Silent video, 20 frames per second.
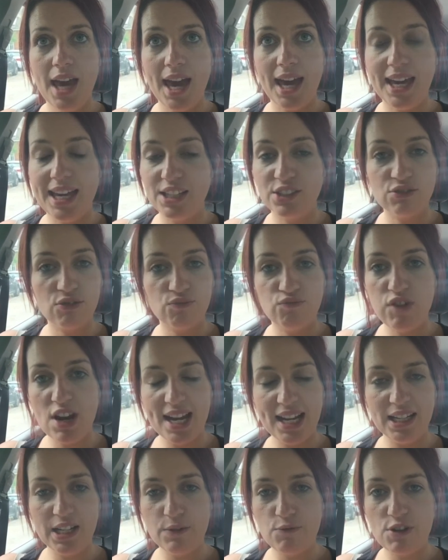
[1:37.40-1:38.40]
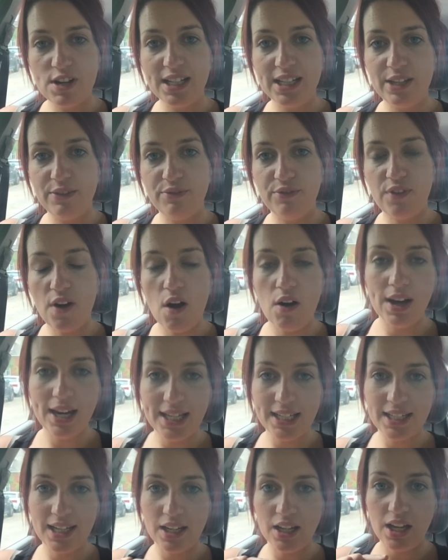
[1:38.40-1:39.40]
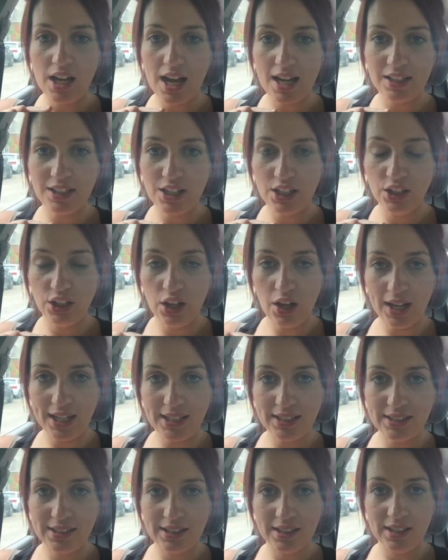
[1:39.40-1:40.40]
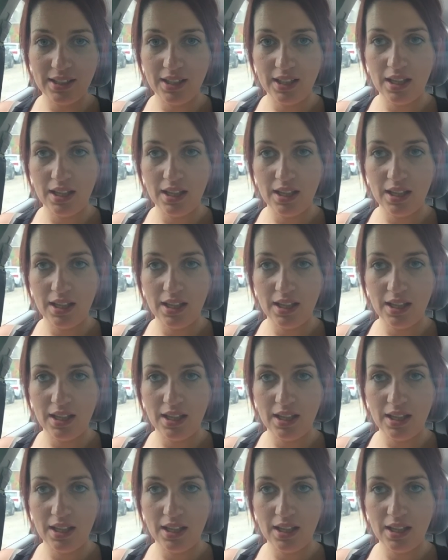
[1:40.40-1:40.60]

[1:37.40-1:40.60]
it's really, really fine and light.